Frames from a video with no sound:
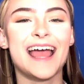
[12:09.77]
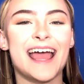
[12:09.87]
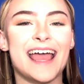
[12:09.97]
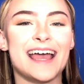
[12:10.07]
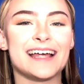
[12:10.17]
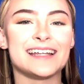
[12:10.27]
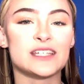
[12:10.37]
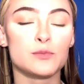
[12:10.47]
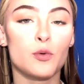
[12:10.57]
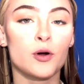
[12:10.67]
and it's
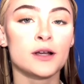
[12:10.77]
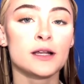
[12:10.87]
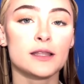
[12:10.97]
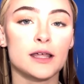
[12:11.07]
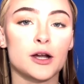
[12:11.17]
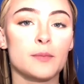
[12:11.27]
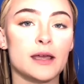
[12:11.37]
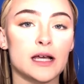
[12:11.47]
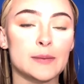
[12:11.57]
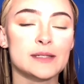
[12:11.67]
important that our
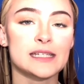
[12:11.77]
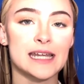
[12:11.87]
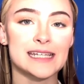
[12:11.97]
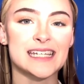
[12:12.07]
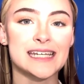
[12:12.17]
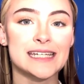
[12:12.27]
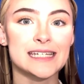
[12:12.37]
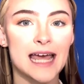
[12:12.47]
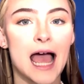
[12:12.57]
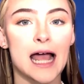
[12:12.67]
makeup stays
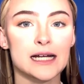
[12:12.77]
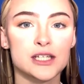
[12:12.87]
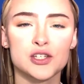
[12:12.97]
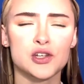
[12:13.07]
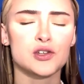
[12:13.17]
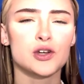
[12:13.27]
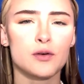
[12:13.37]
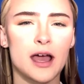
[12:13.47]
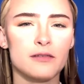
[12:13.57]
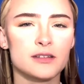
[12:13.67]
intact so you don't
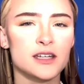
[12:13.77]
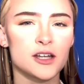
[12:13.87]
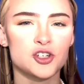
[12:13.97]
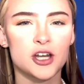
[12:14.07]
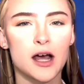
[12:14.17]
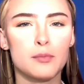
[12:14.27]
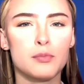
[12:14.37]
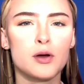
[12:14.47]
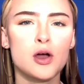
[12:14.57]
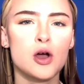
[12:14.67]
have to touch it up
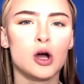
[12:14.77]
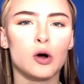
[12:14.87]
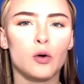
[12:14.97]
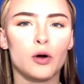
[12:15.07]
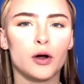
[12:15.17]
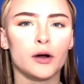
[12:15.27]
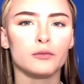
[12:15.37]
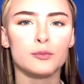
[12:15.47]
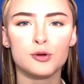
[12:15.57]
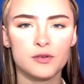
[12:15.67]
or
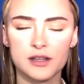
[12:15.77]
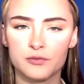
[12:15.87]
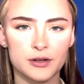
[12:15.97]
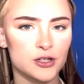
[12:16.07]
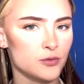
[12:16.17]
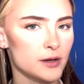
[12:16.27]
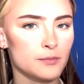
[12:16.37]
remove it and redo it.